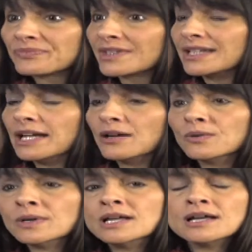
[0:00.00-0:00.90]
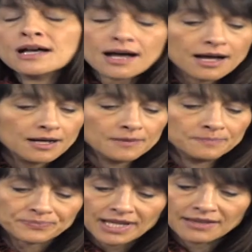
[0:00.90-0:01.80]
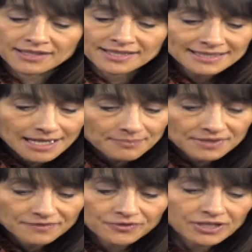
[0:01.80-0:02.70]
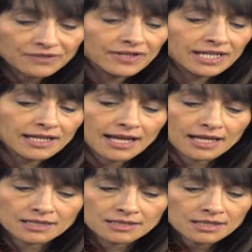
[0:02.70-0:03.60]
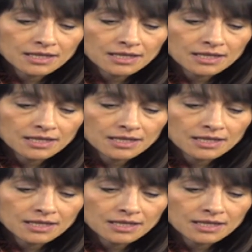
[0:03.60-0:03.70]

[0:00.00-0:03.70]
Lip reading: and the steps of grieving and